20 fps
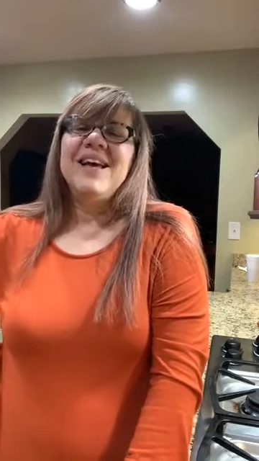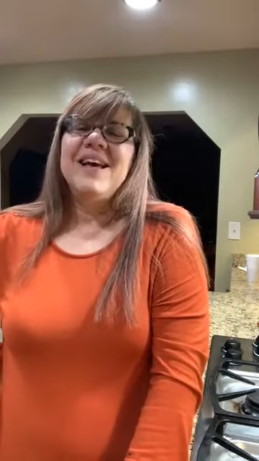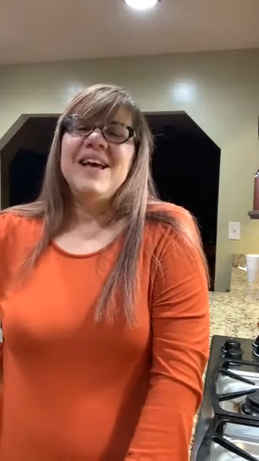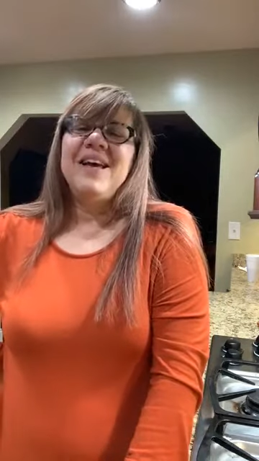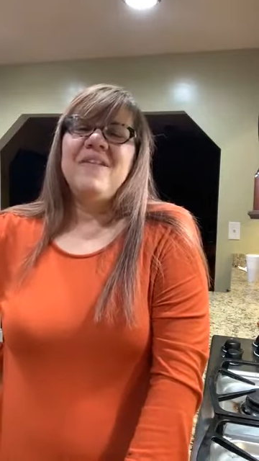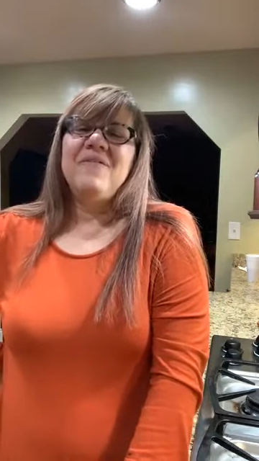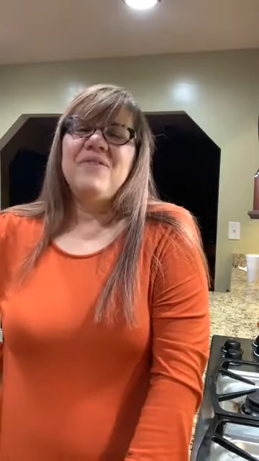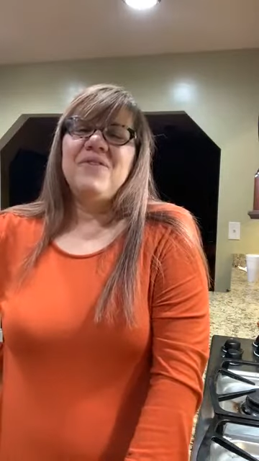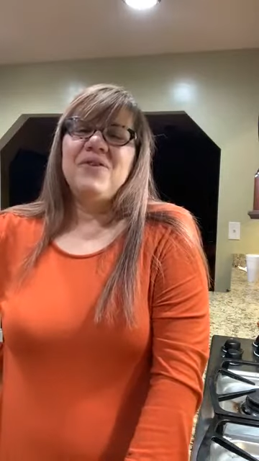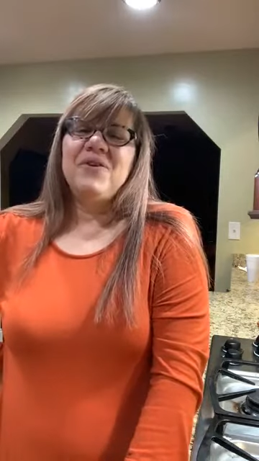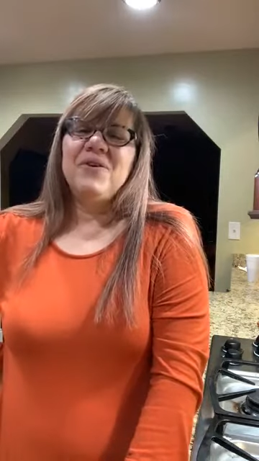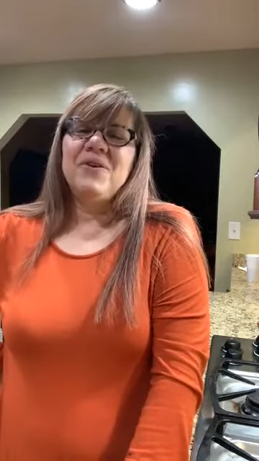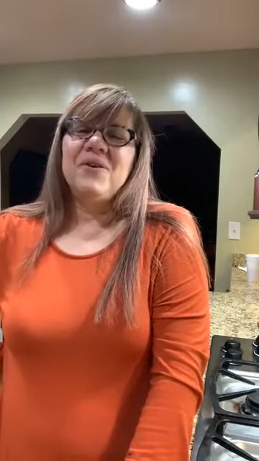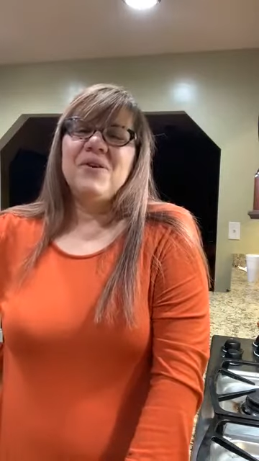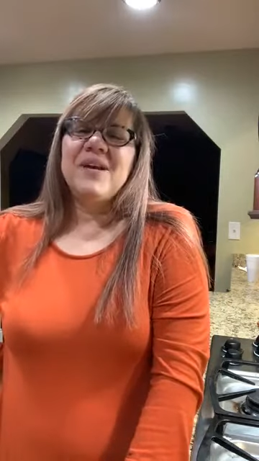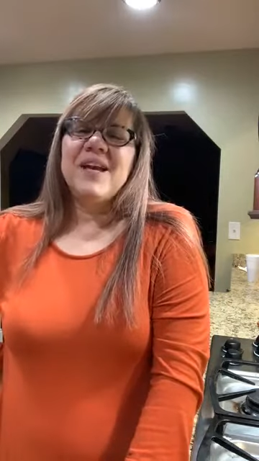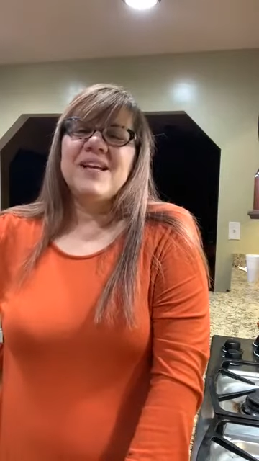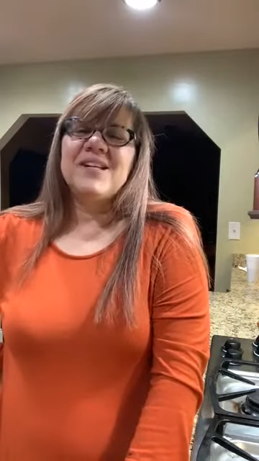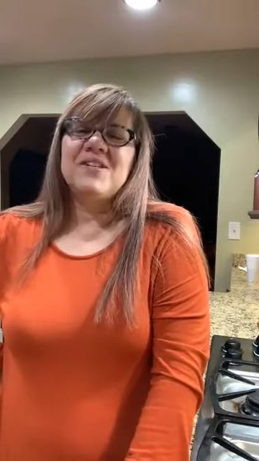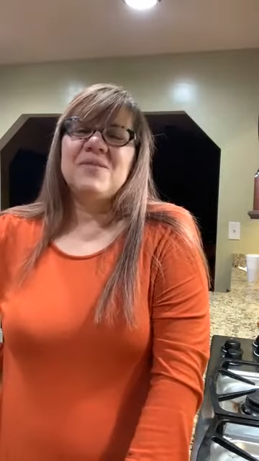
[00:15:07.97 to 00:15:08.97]
If you're
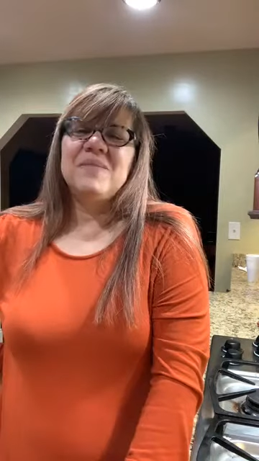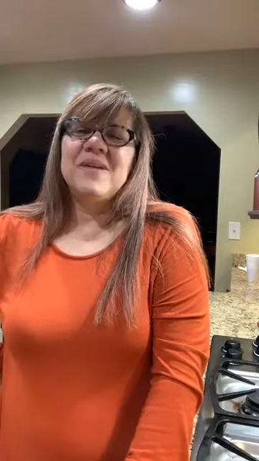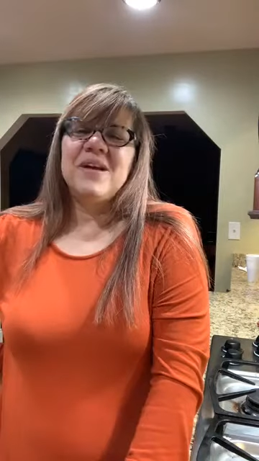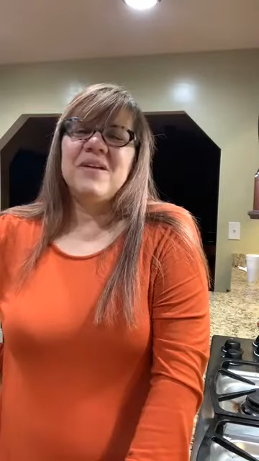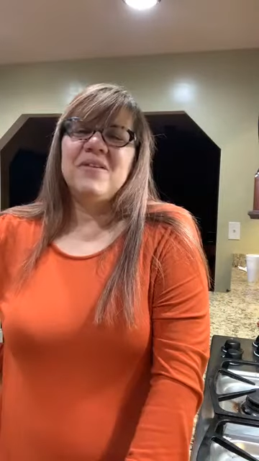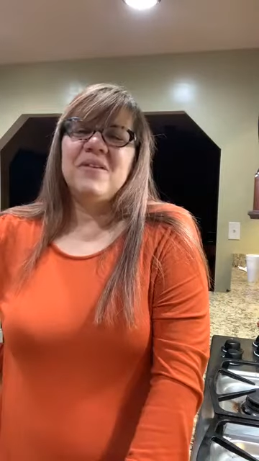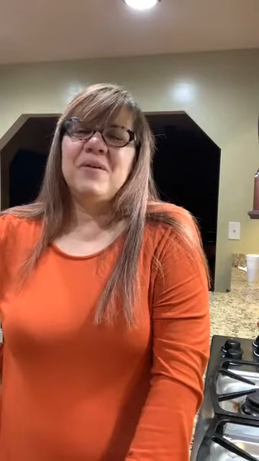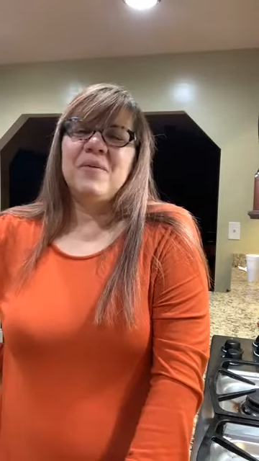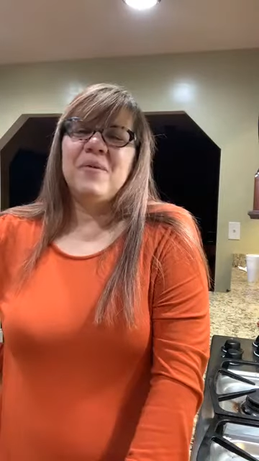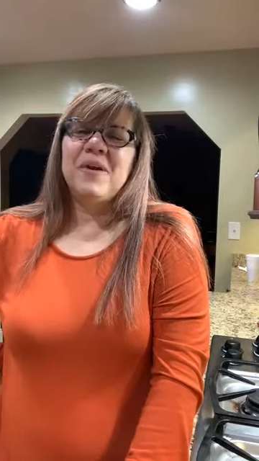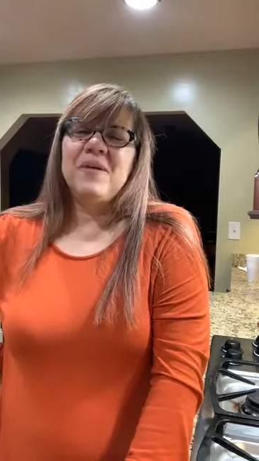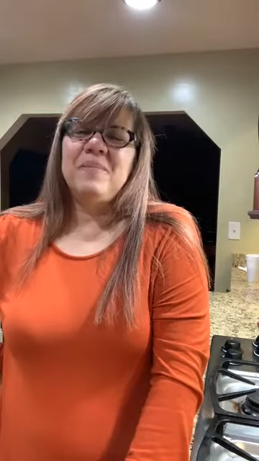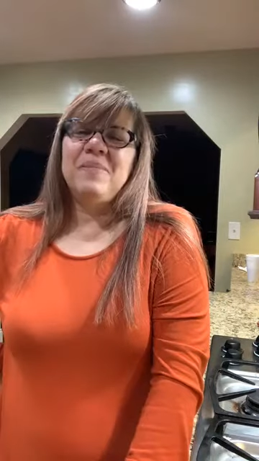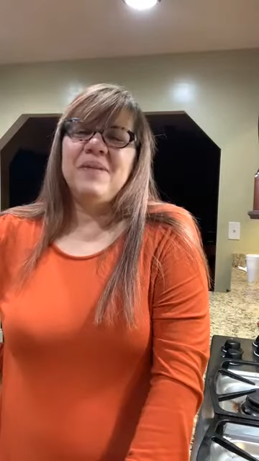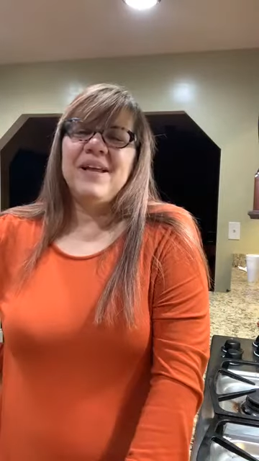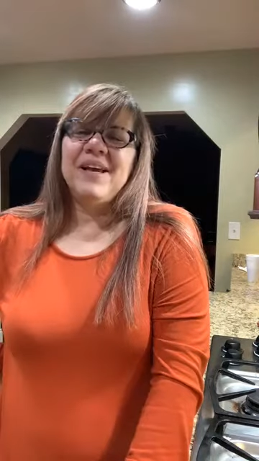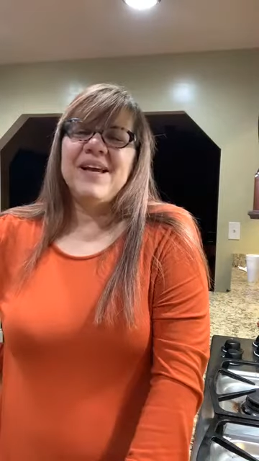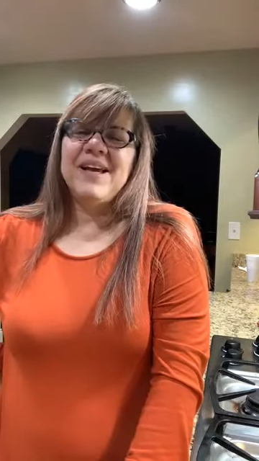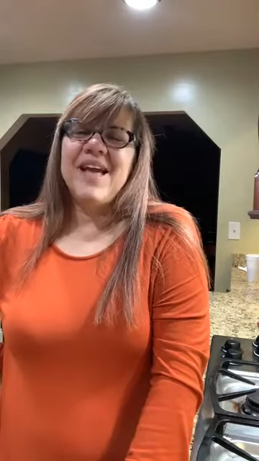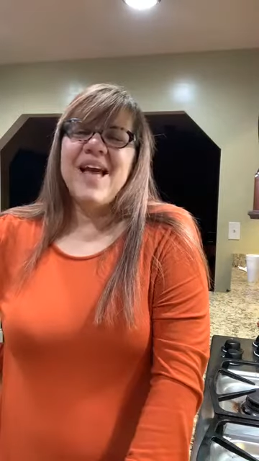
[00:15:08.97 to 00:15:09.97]
catching me on the
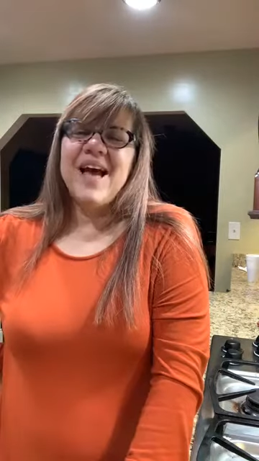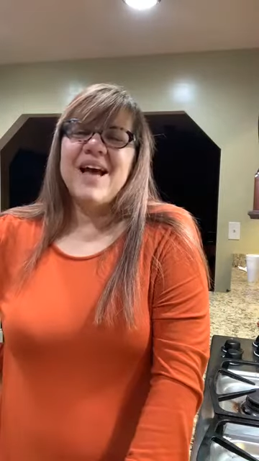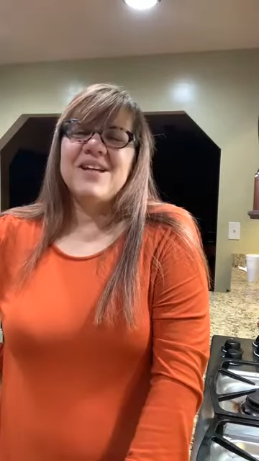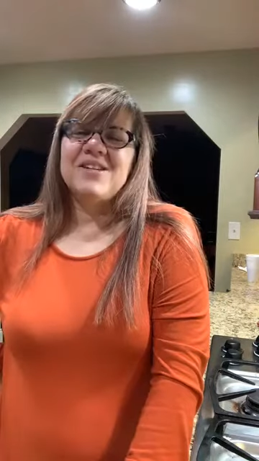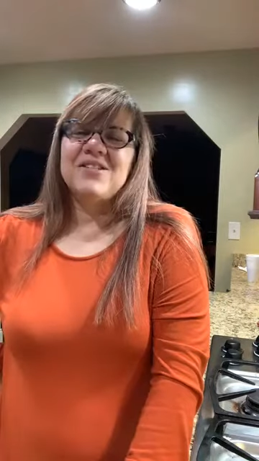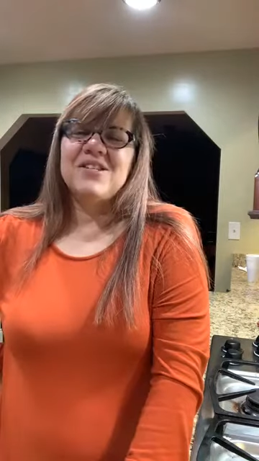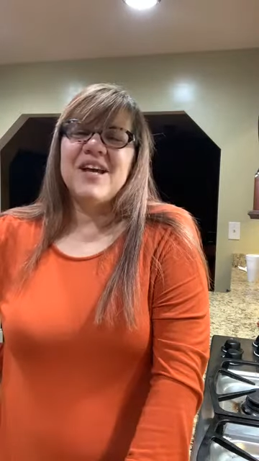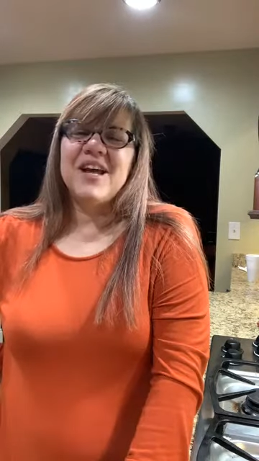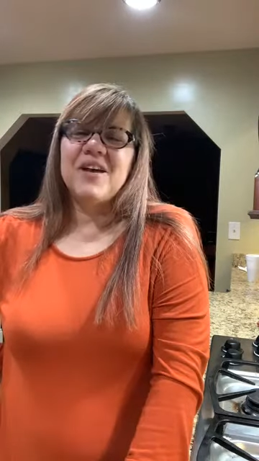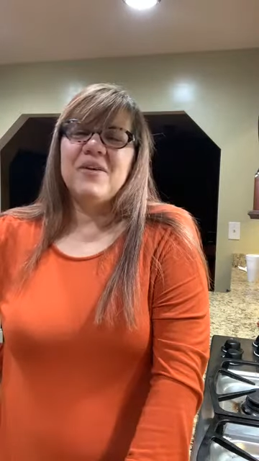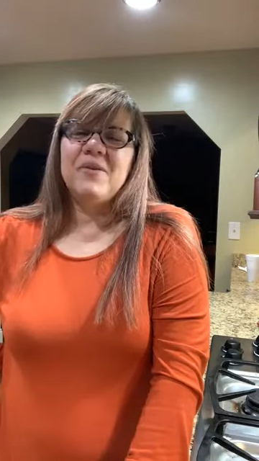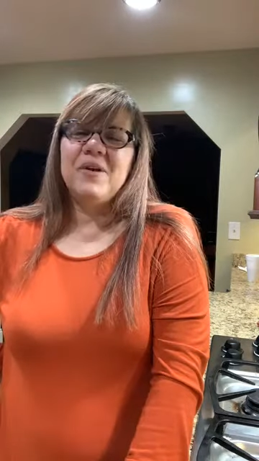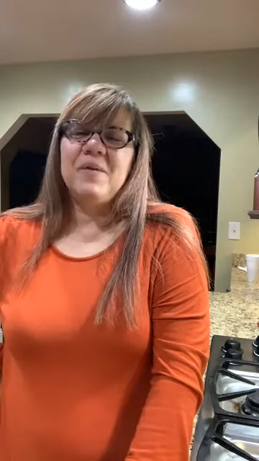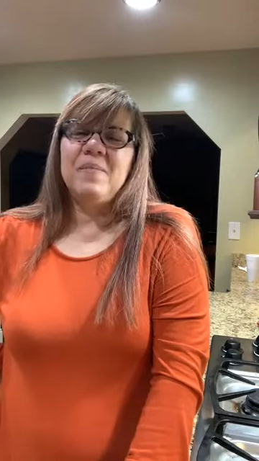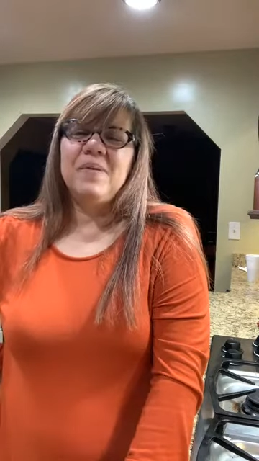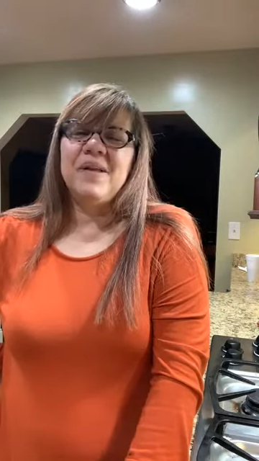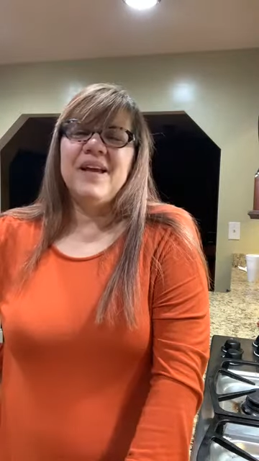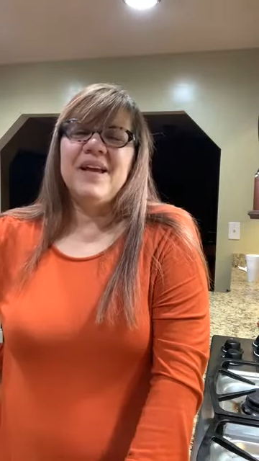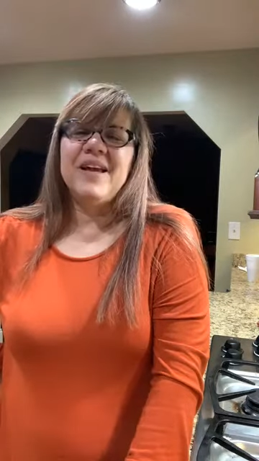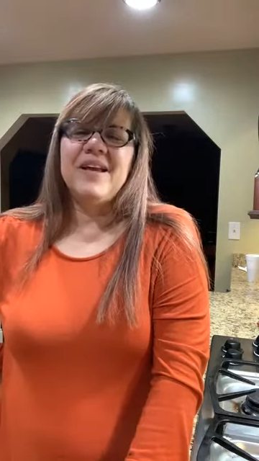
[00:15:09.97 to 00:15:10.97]
replay, hashtag
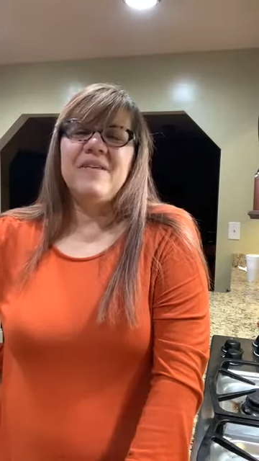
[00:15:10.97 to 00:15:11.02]
replay.